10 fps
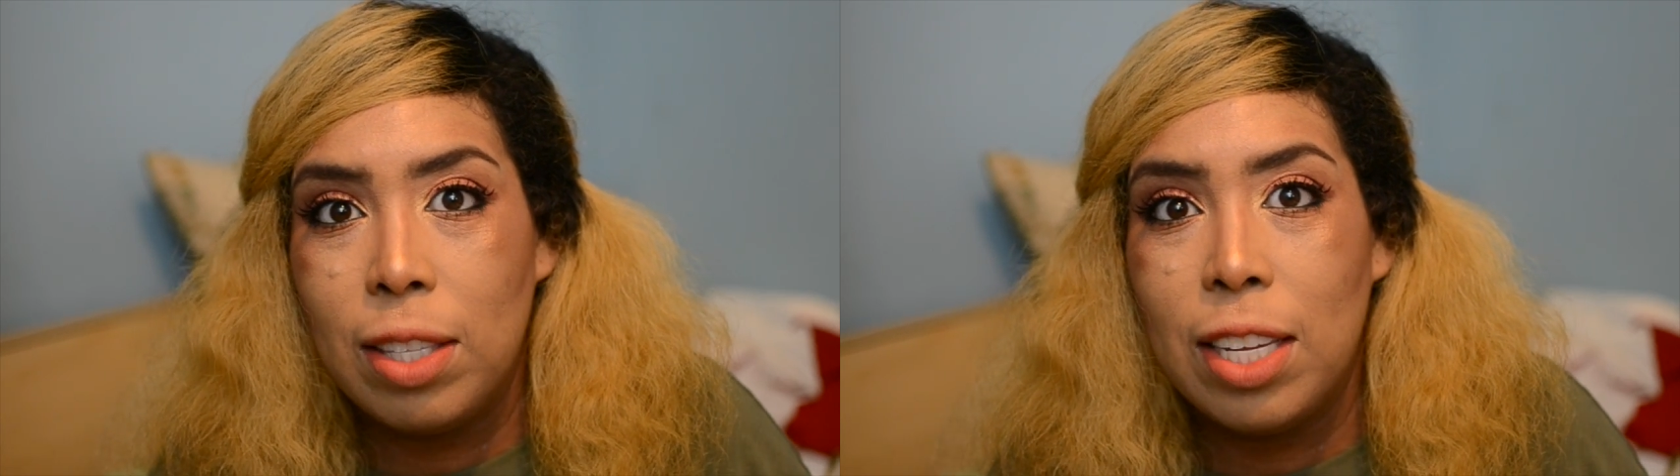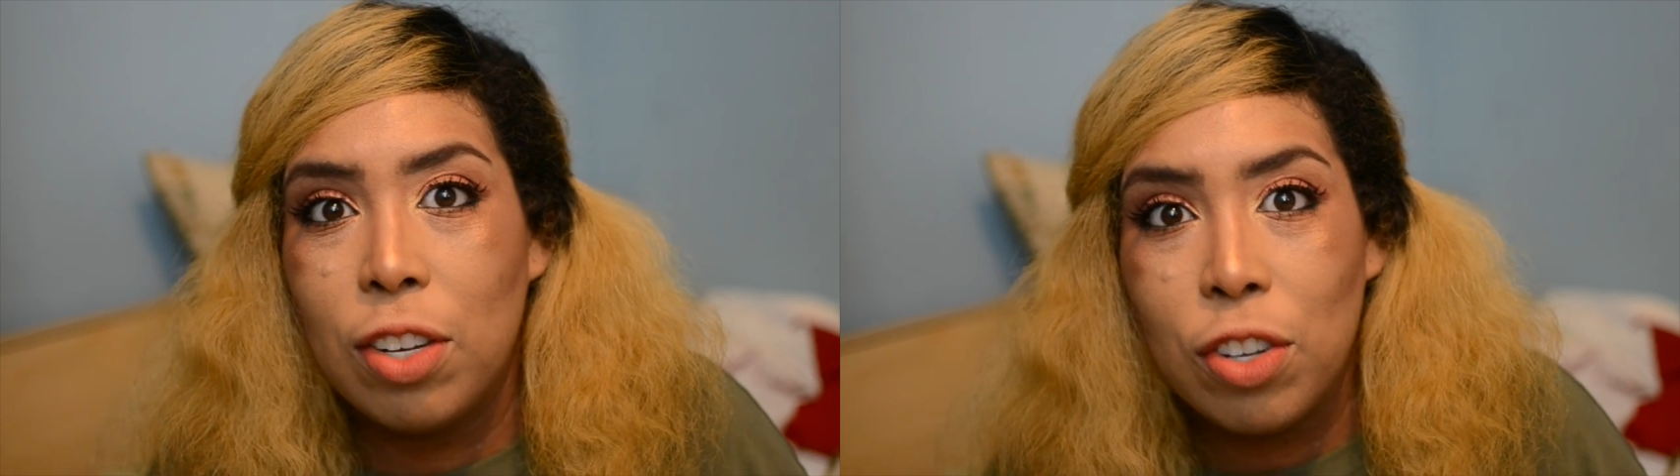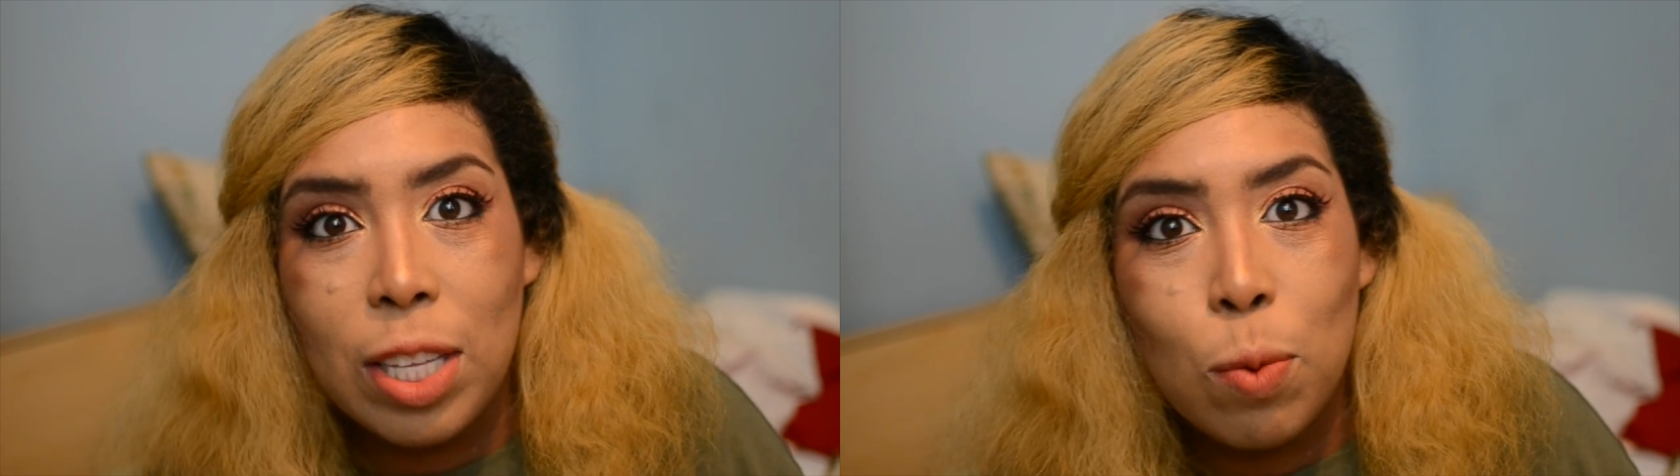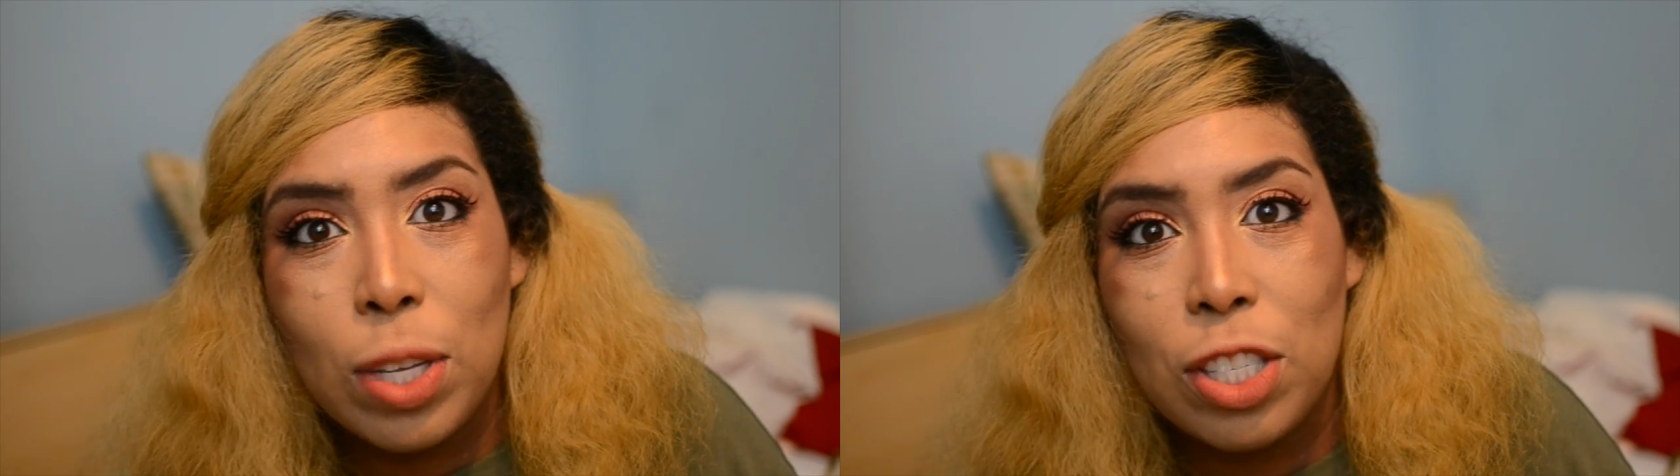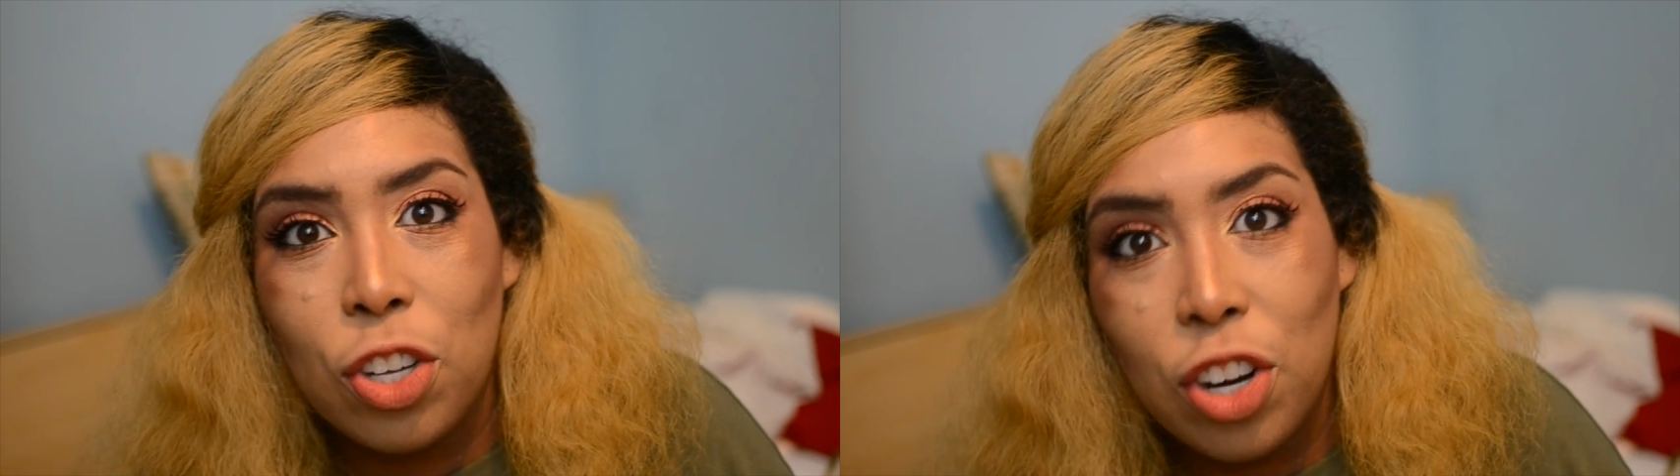literally
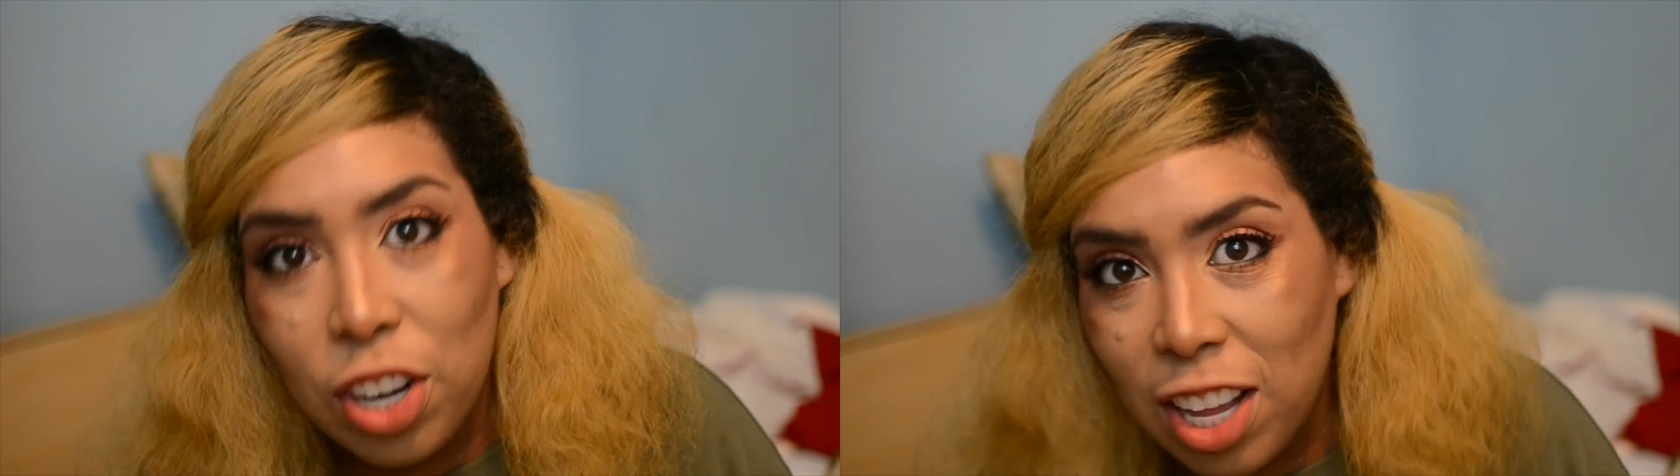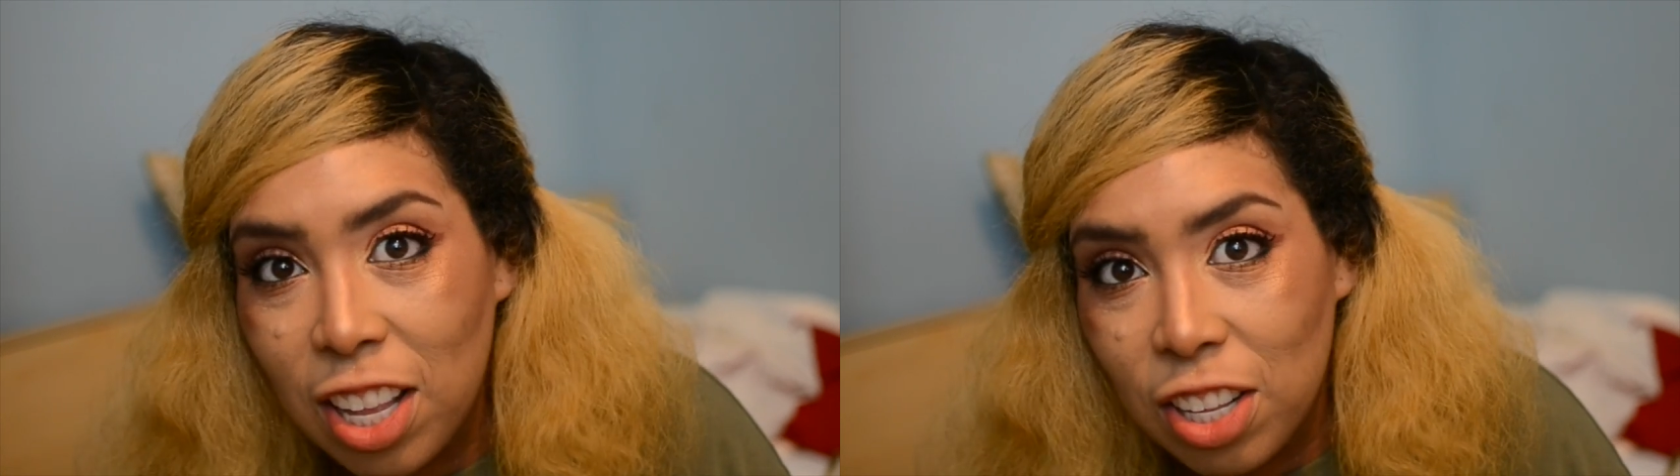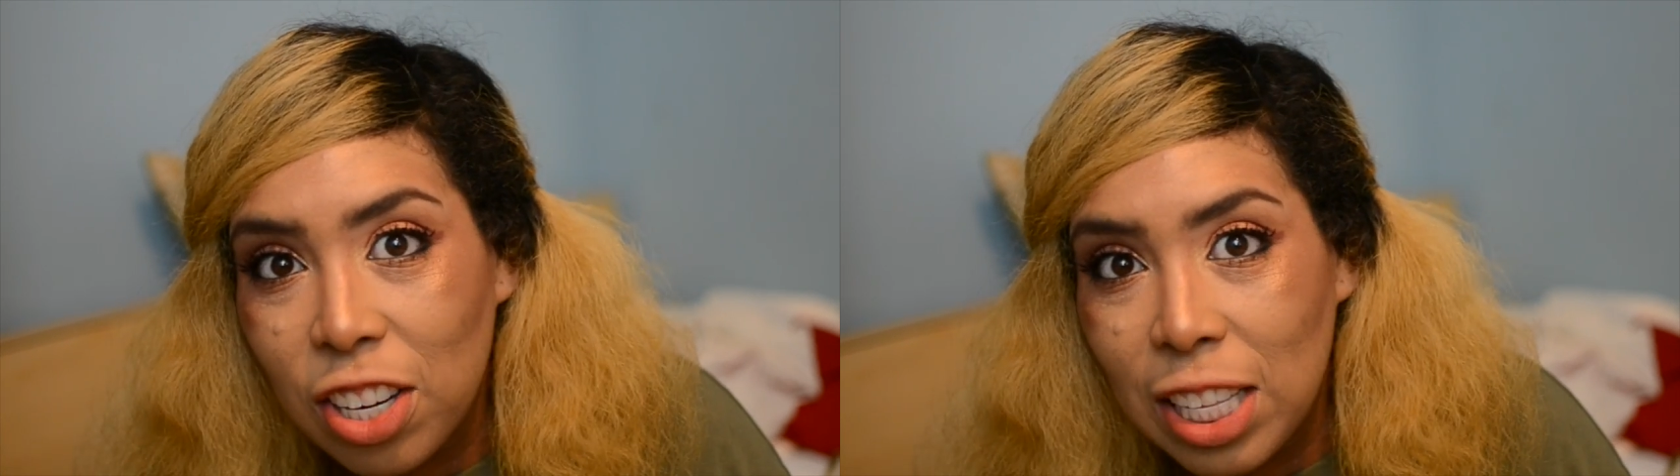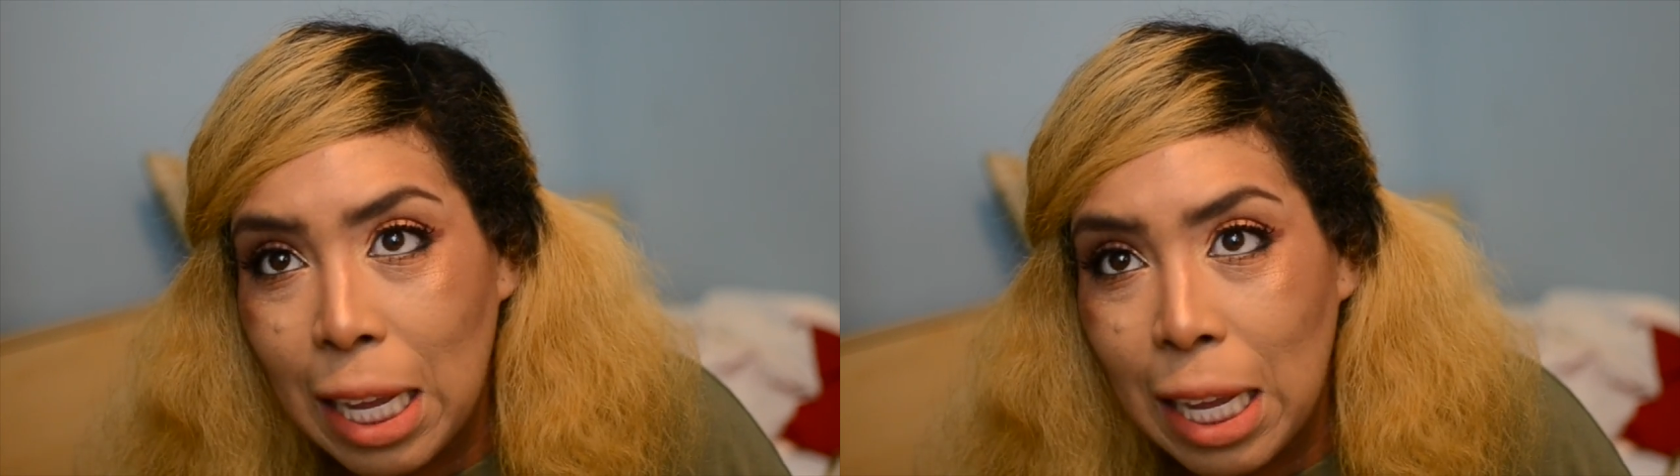was her color.